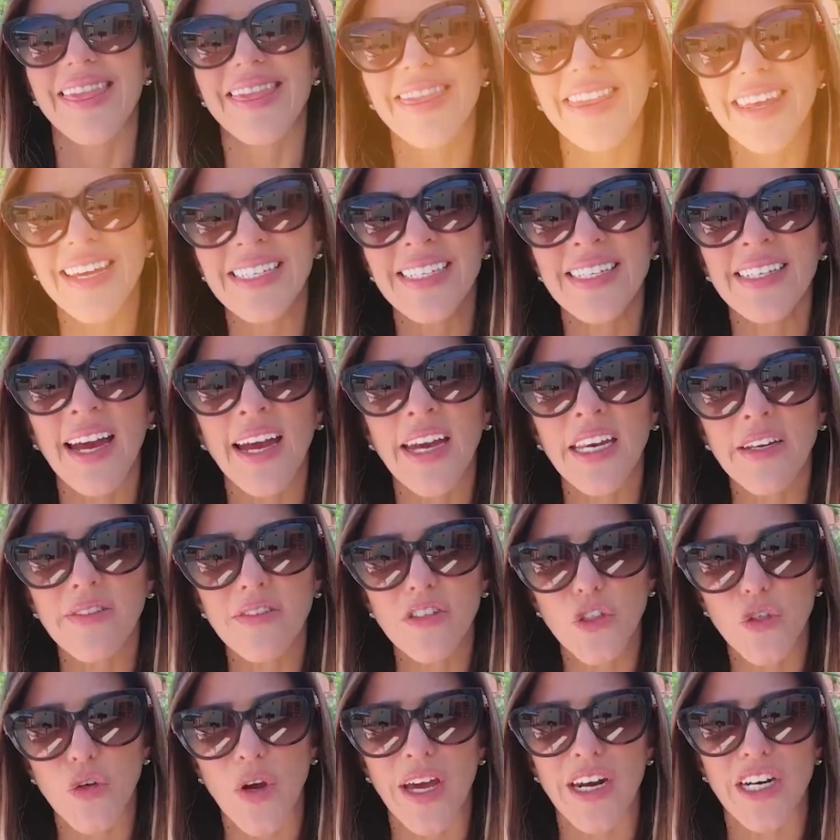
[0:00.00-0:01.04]
This kind of
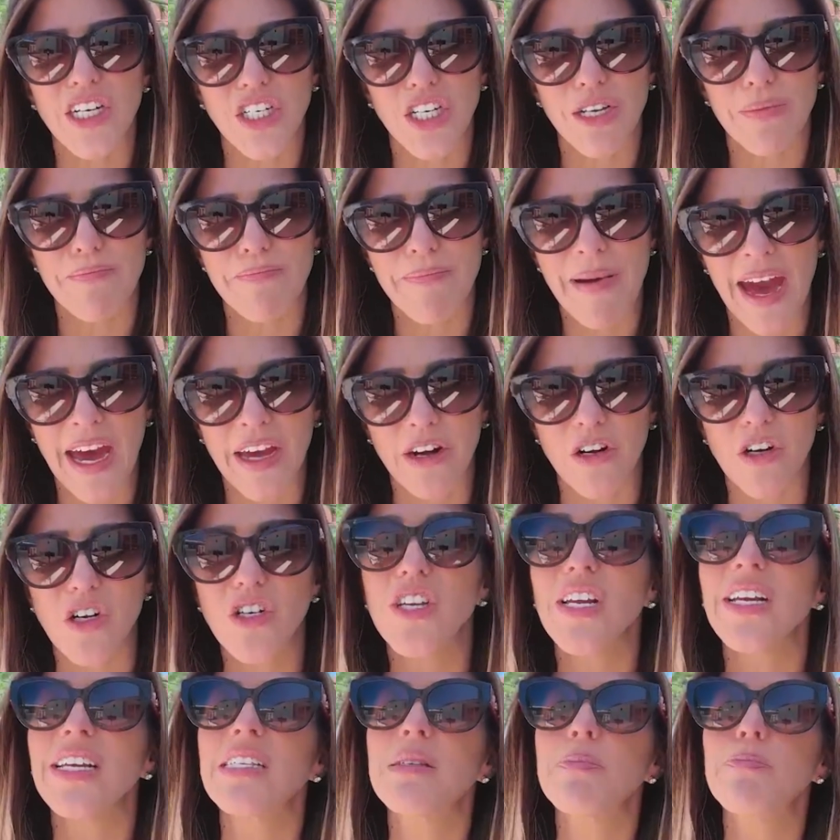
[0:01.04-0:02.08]
strategy
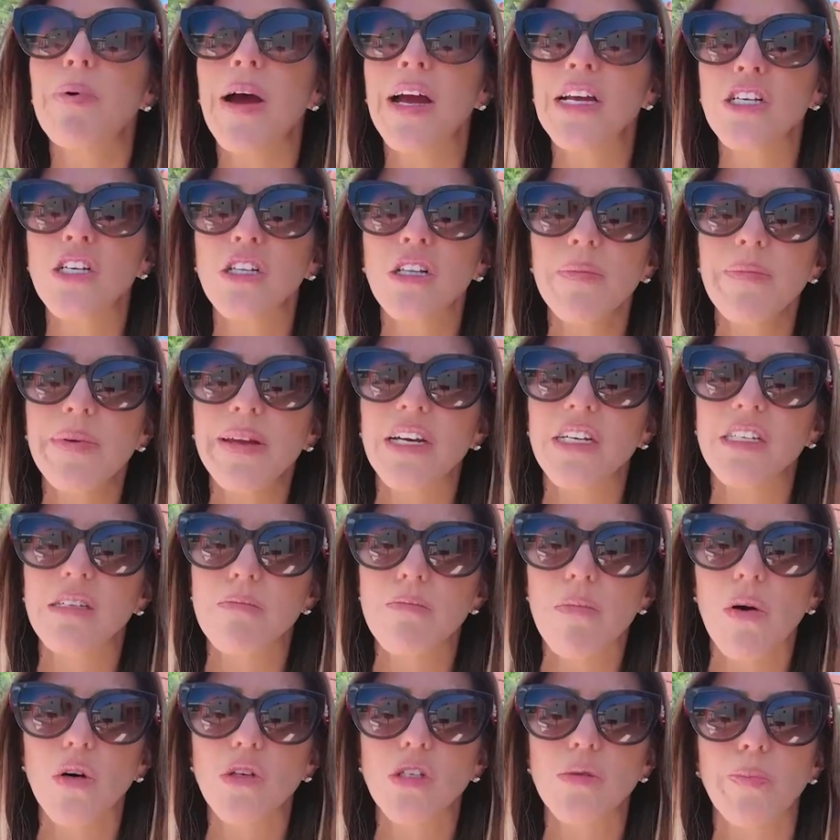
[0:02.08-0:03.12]
matters, especially because
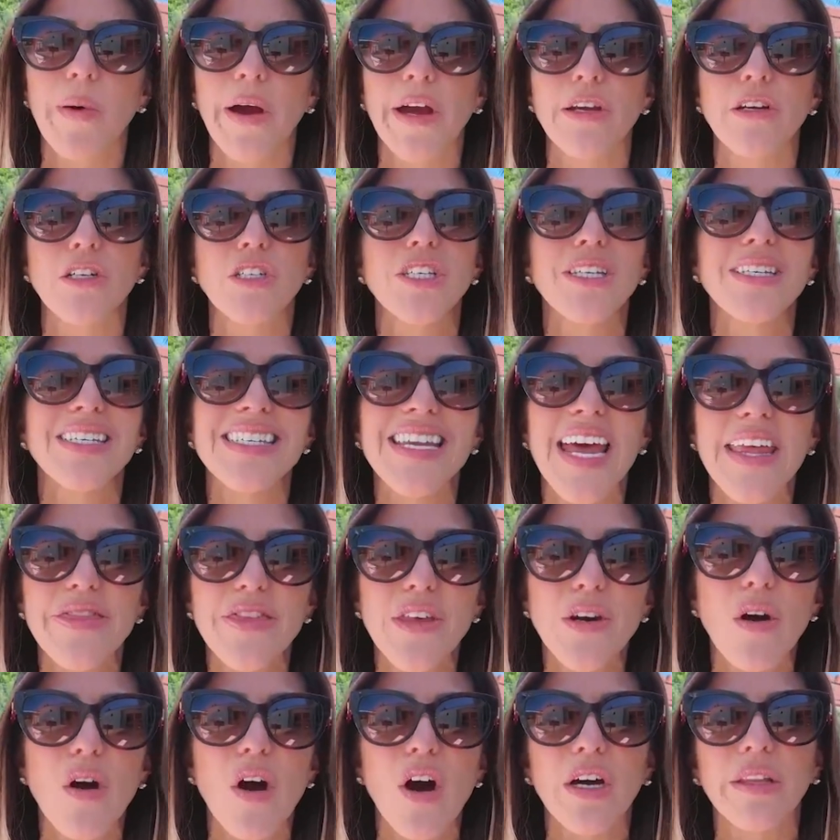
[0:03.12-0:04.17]
most buyers set
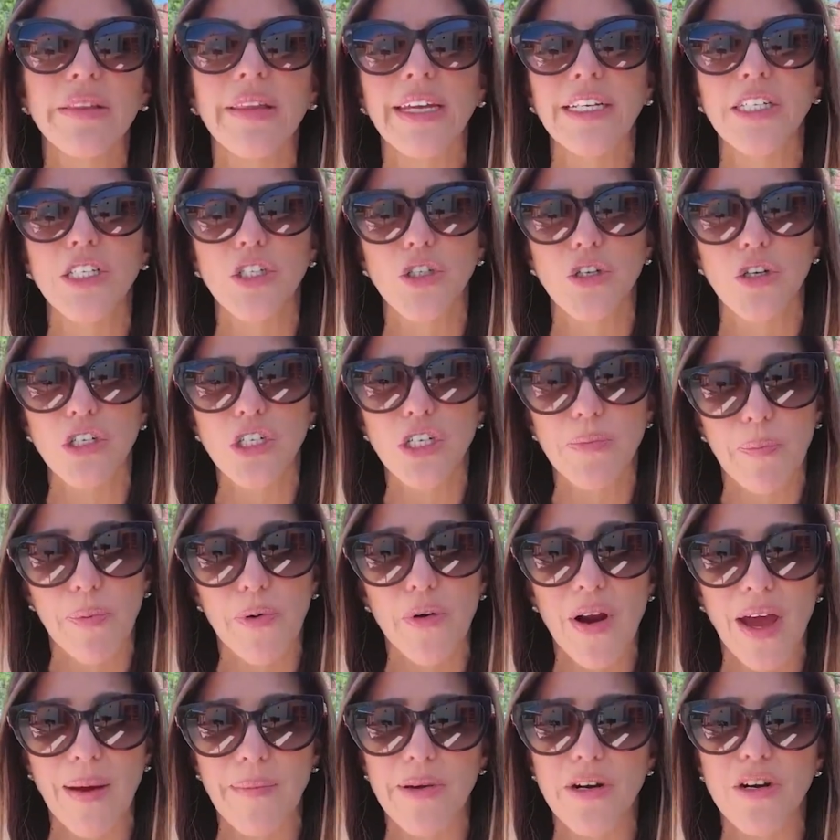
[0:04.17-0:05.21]
their online search
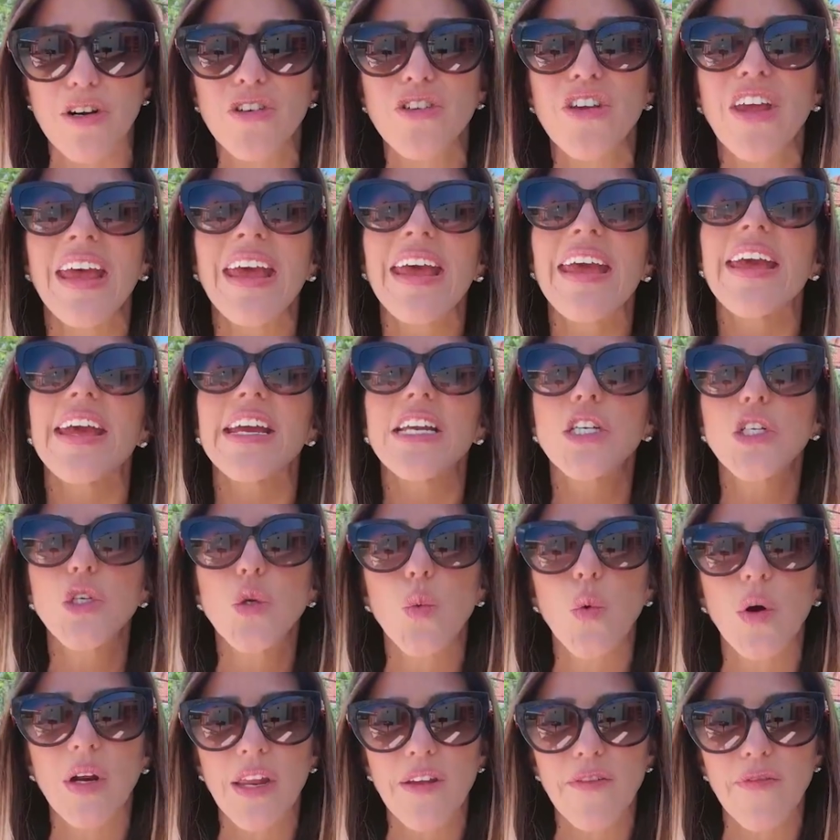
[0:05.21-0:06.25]
parameters in
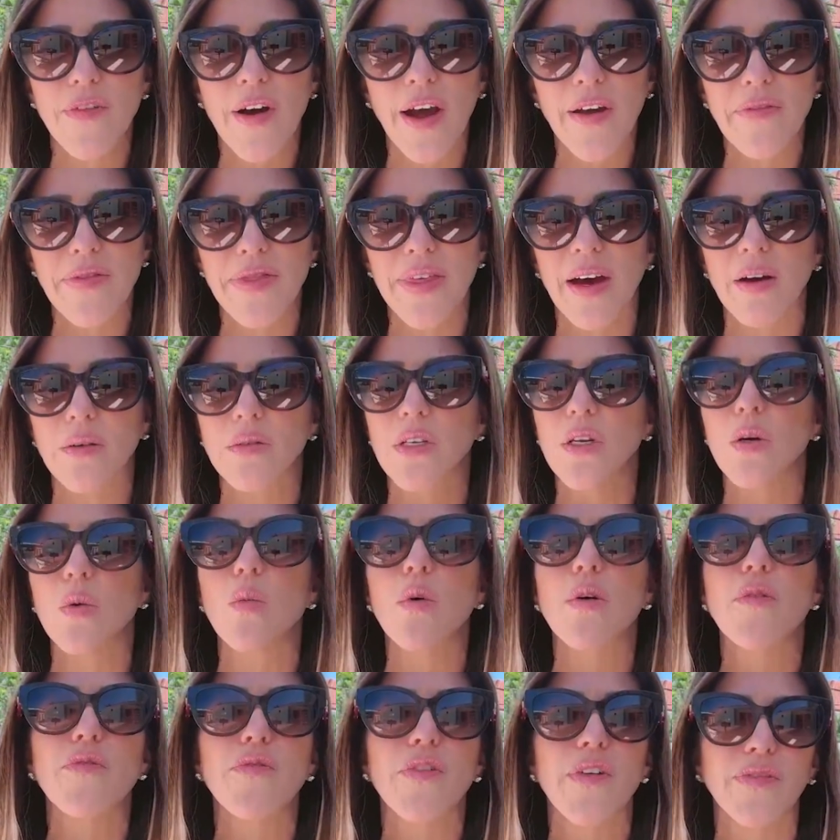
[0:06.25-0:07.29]
$25,000
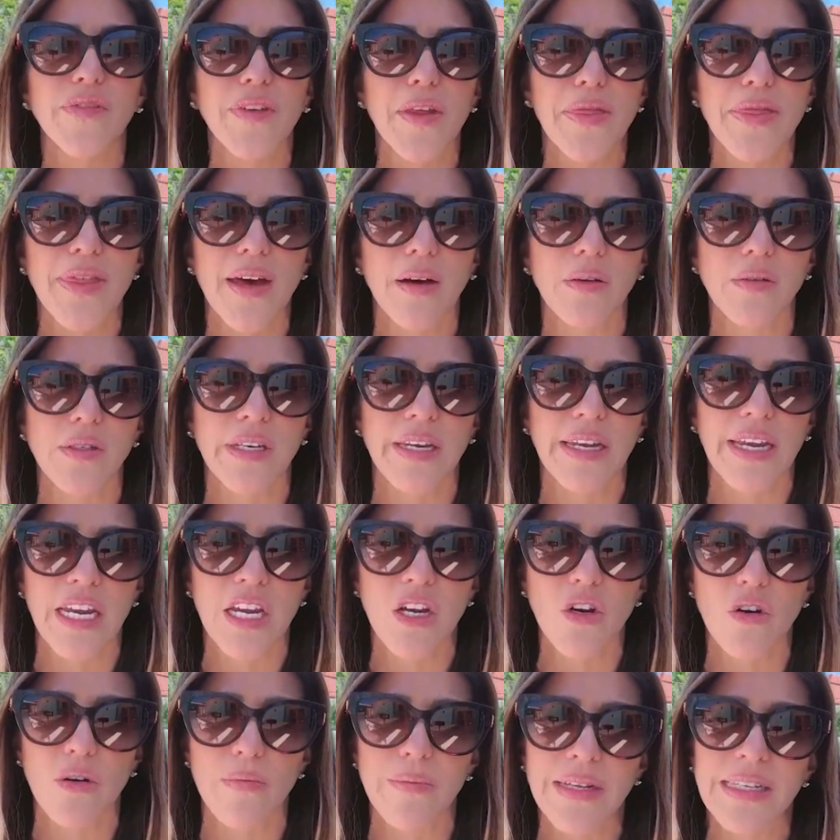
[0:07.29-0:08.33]
or $50,000
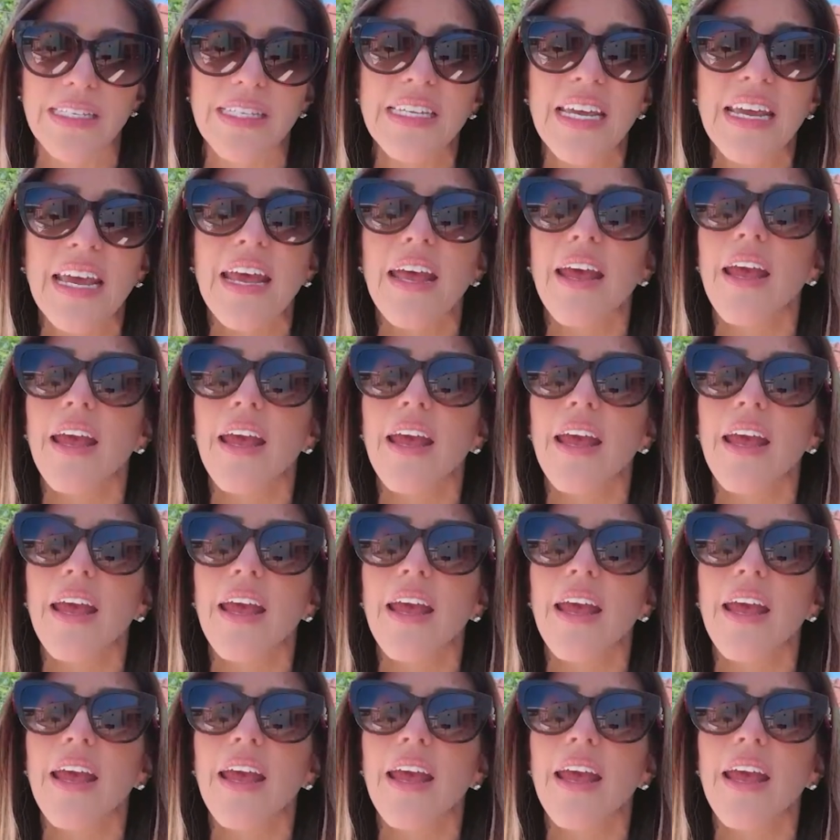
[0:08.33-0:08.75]
increments.